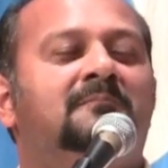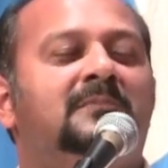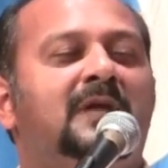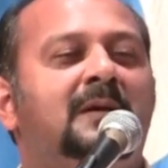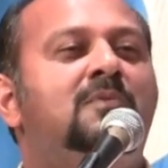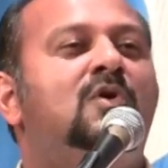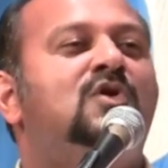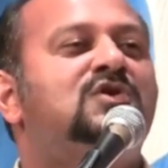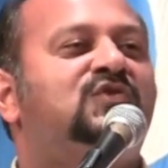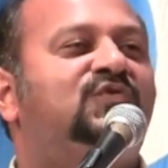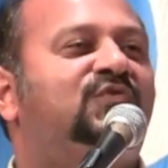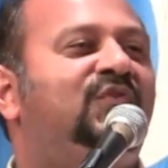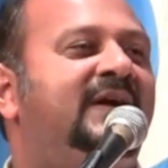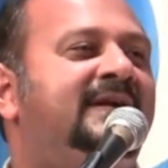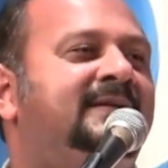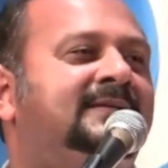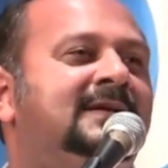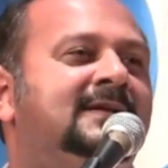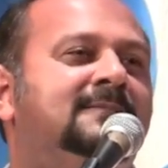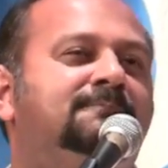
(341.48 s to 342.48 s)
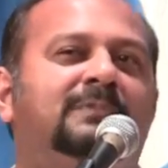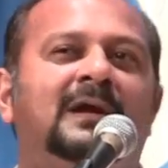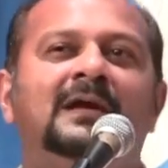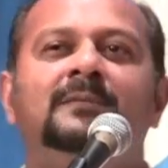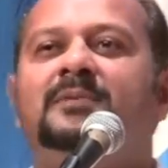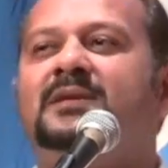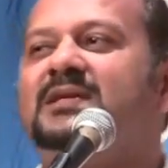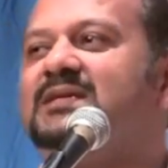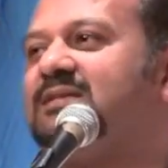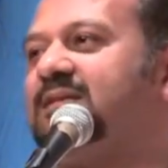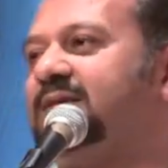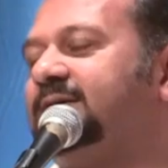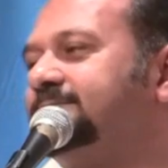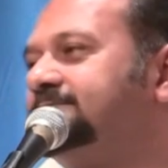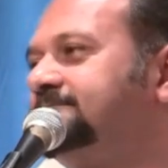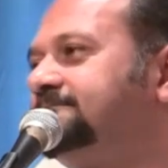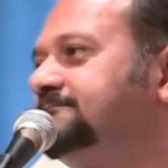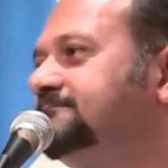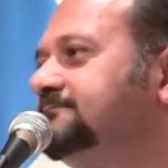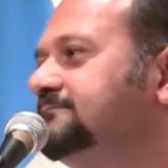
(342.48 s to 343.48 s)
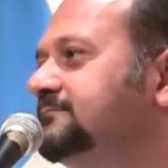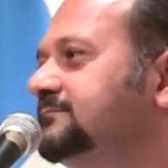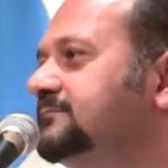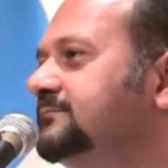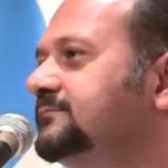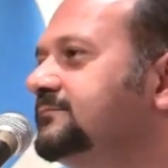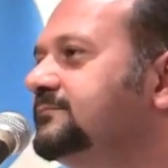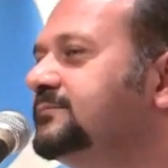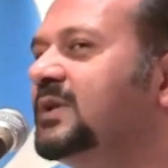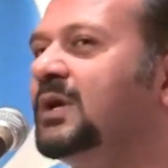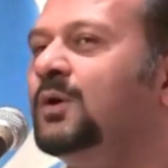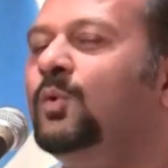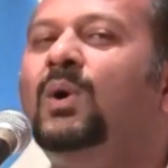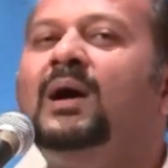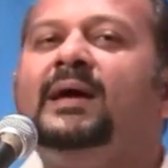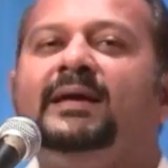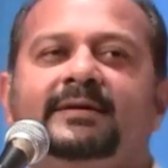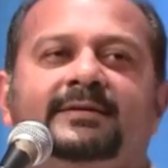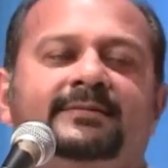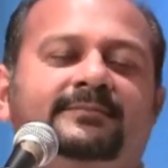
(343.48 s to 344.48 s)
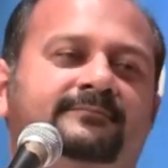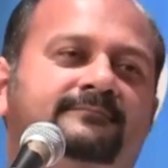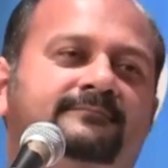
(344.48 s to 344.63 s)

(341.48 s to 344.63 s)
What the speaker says: The most frightened Prime Minister. Why?